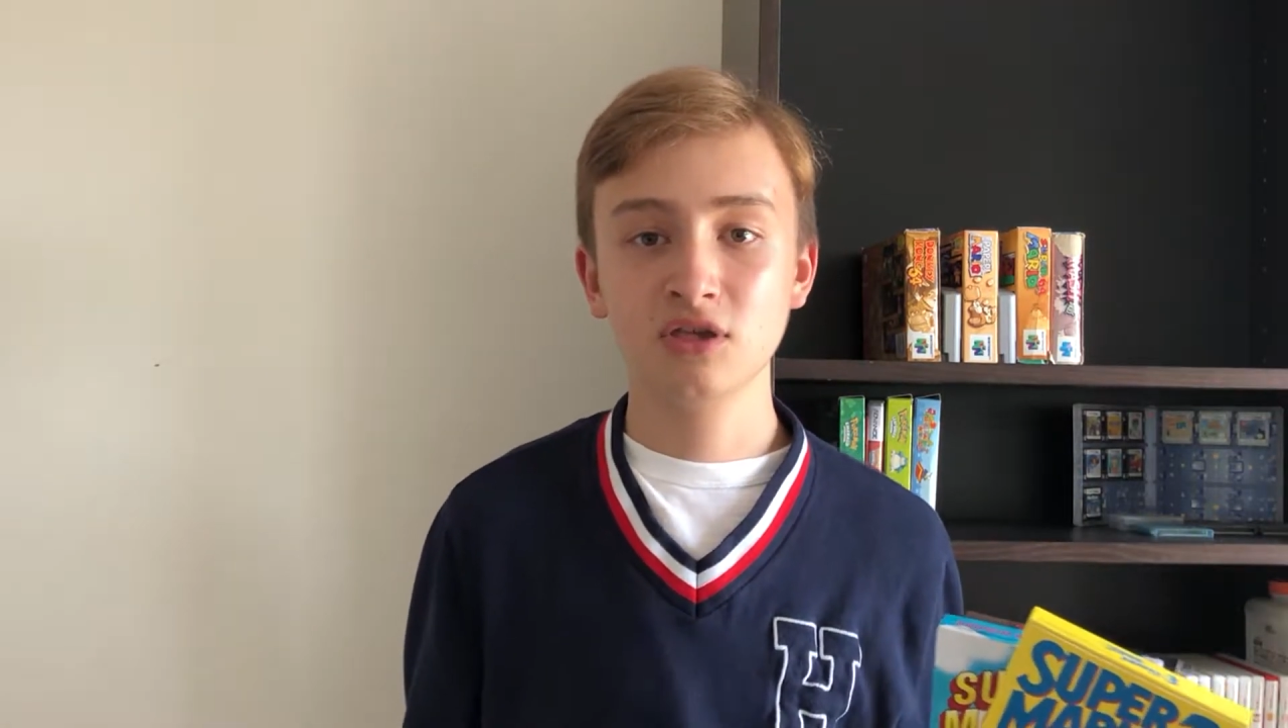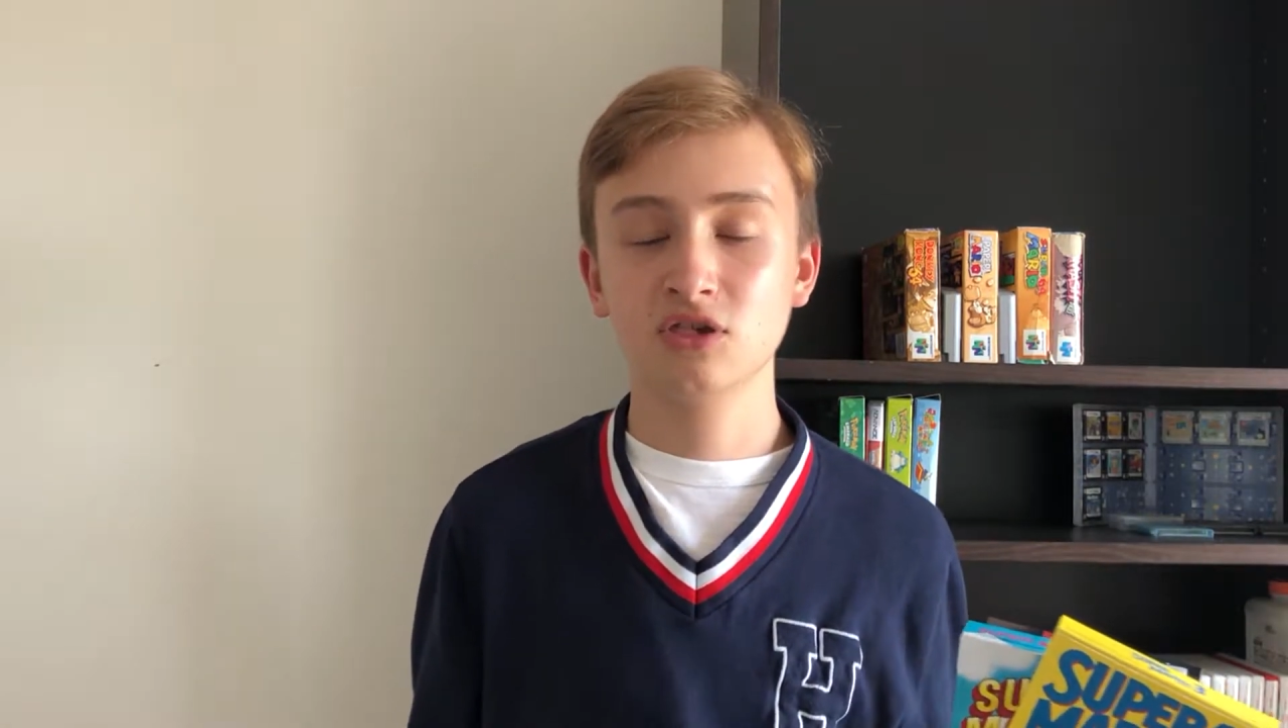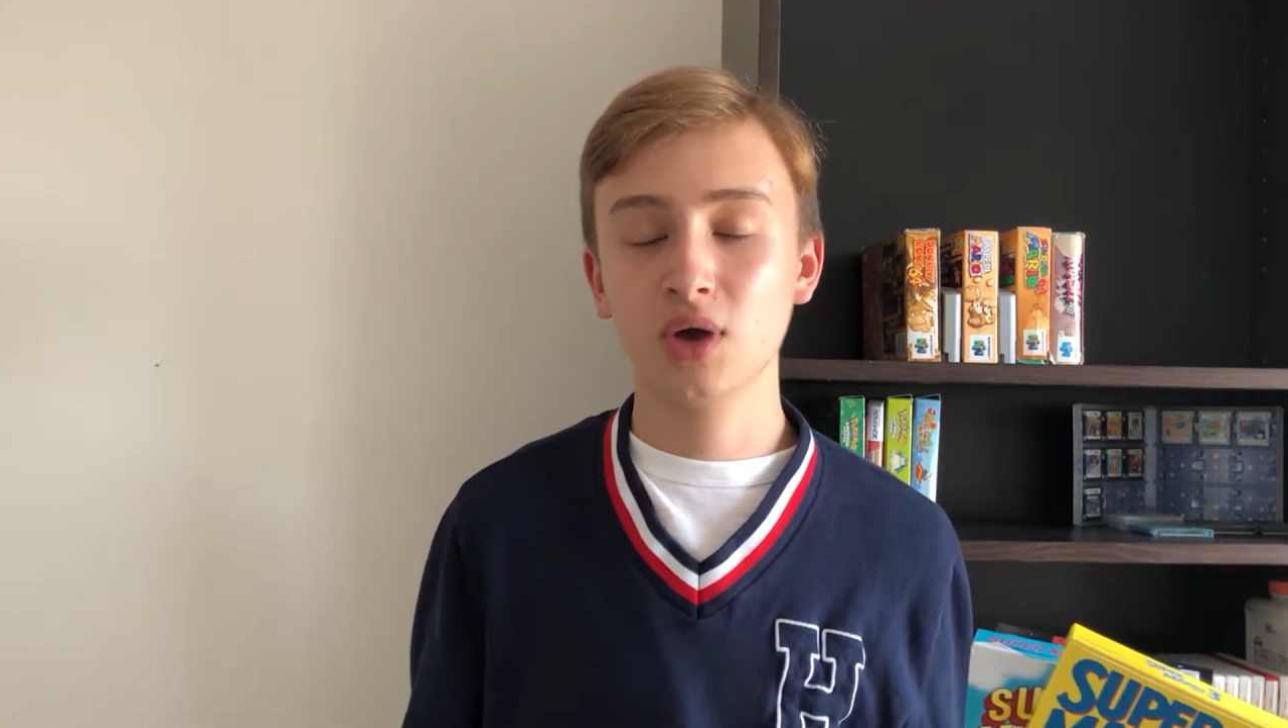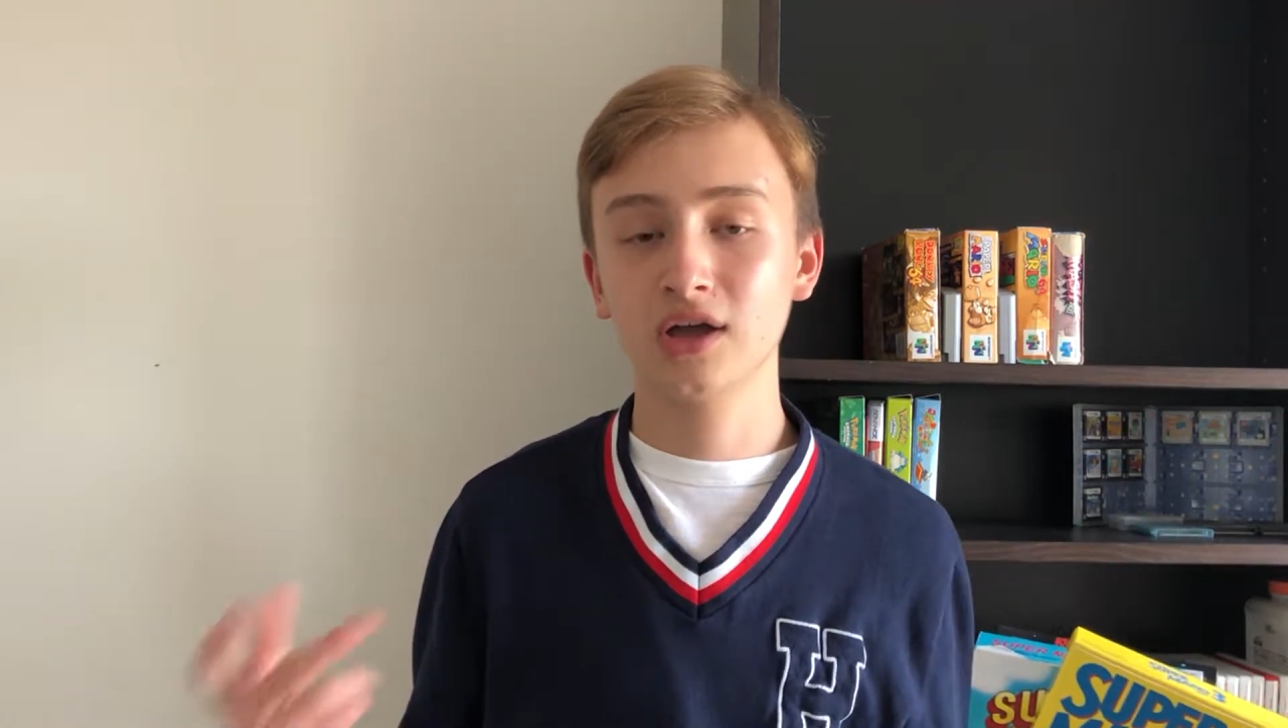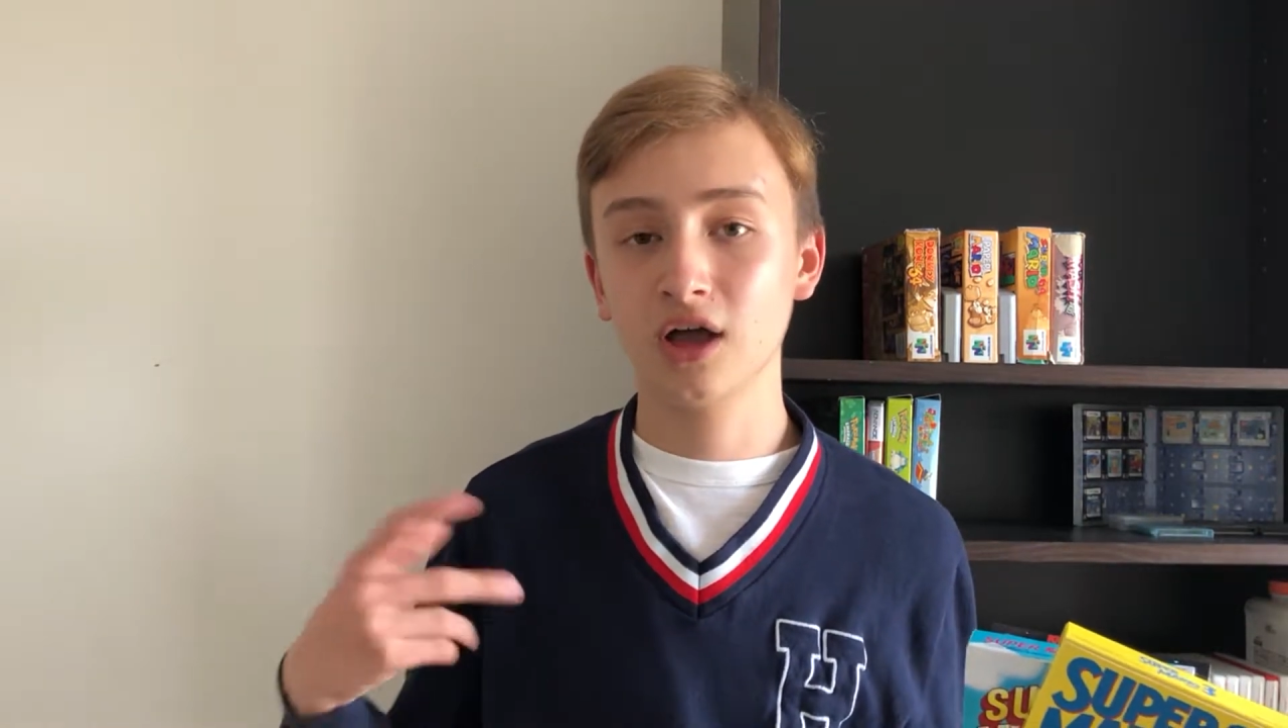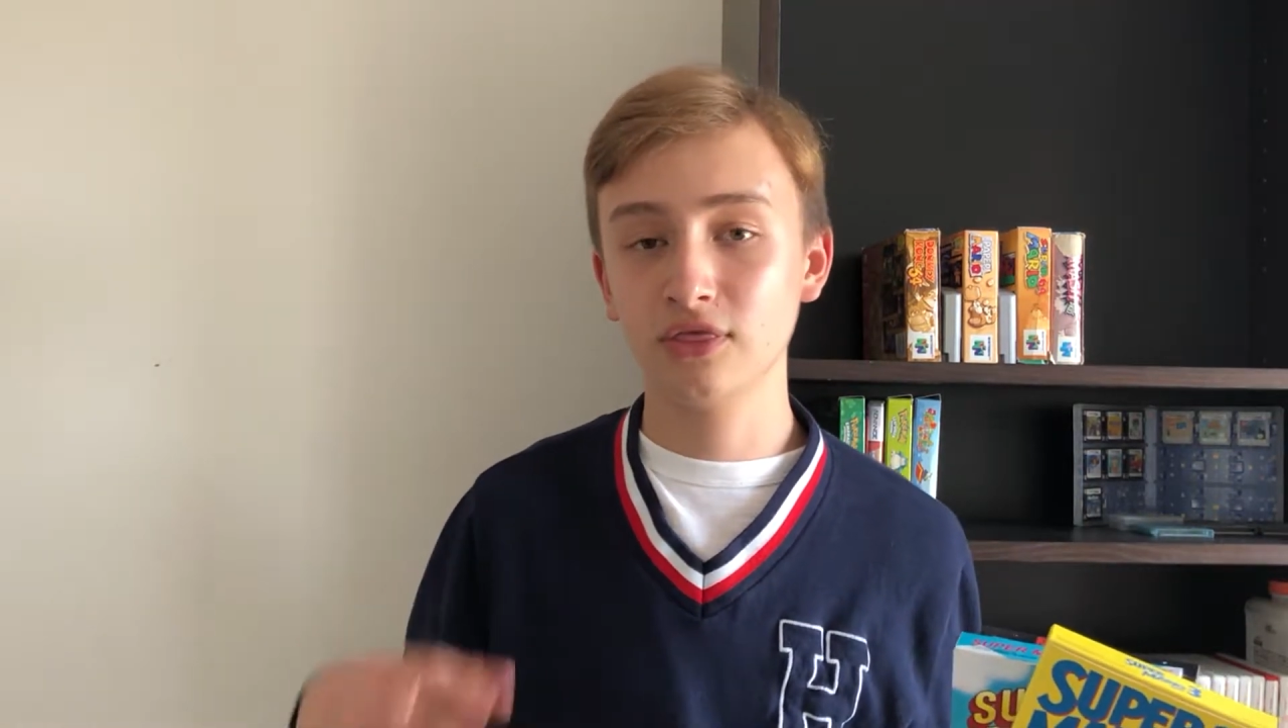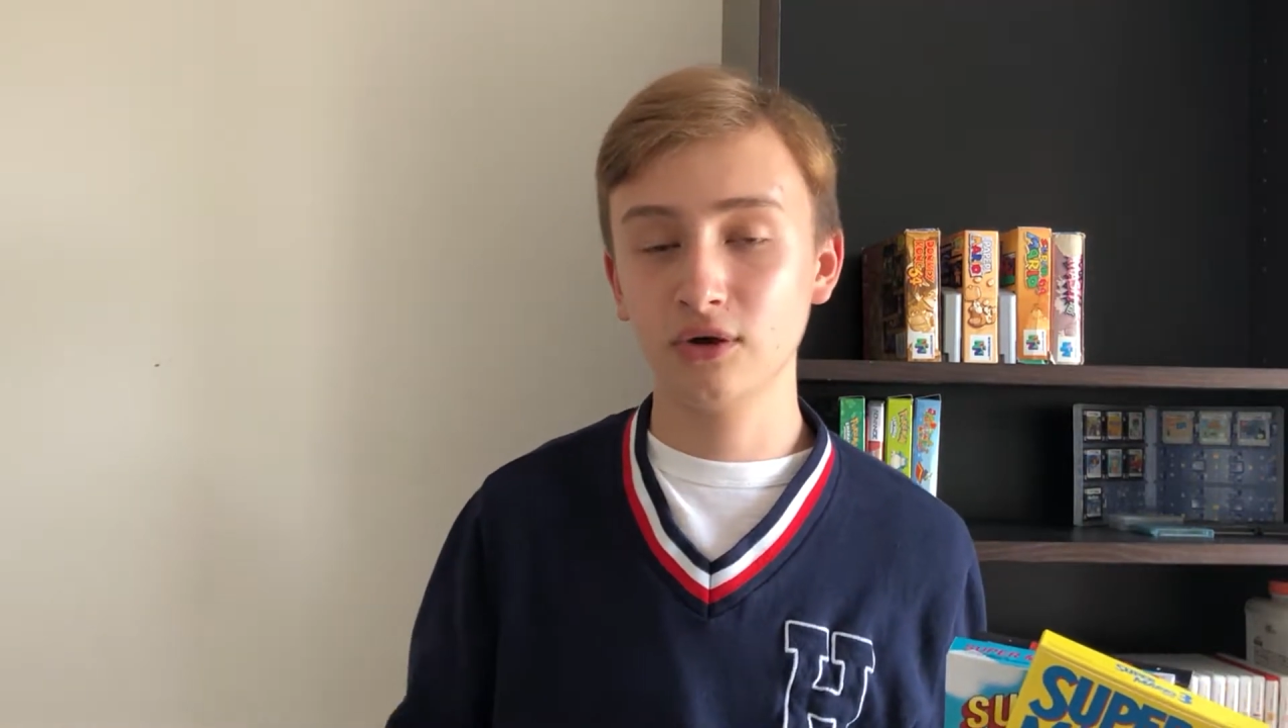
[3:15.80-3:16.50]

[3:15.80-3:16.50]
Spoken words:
So I got